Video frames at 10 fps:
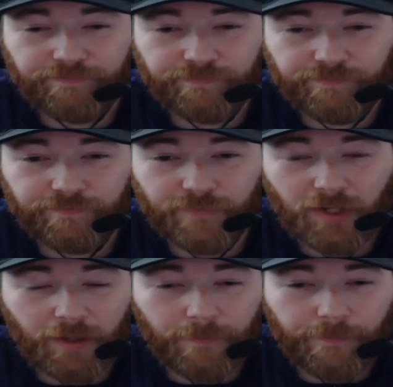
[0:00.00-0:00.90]

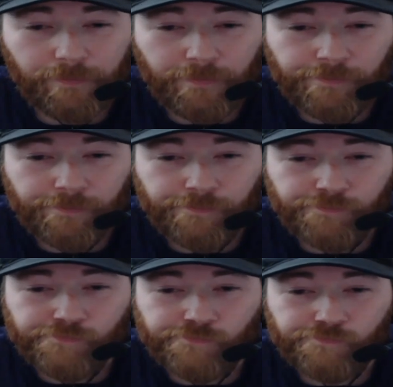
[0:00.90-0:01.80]

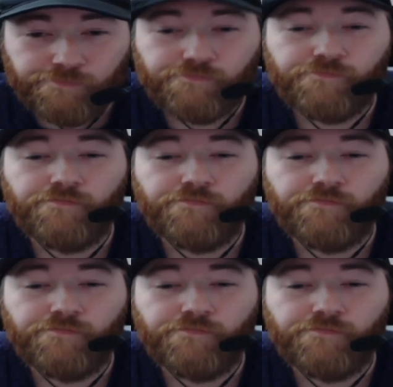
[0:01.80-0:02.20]
(no one is talking)